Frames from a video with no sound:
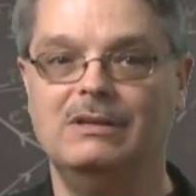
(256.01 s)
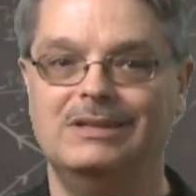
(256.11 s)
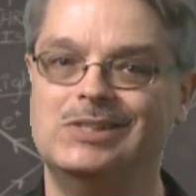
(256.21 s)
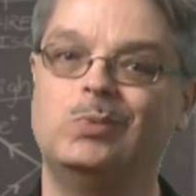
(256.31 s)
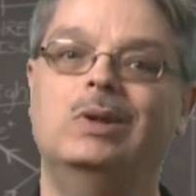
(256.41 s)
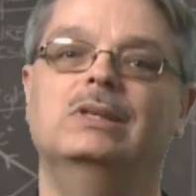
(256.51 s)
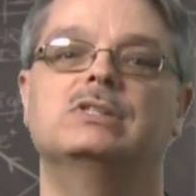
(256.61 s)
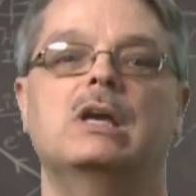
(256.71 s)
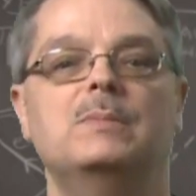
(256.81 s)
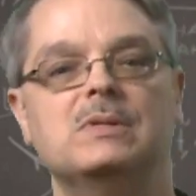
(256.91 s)
as well as
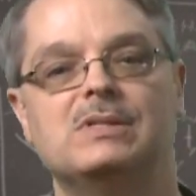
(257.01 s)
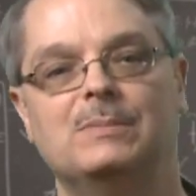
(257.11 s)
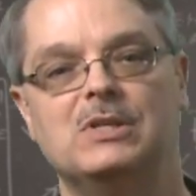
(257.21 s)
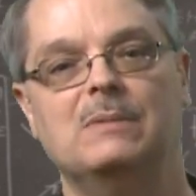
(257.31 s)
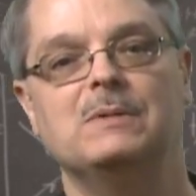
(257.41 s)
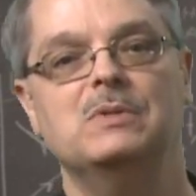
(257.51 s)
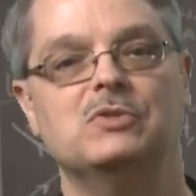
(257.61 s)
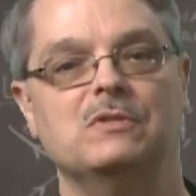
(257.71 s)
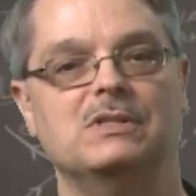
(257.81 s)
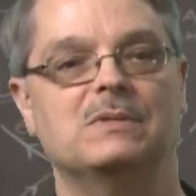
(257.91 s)
sub subatomic
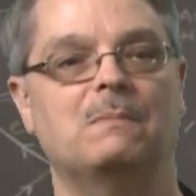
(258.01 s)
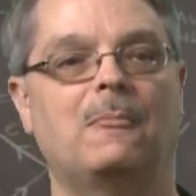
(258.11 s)
mysteries.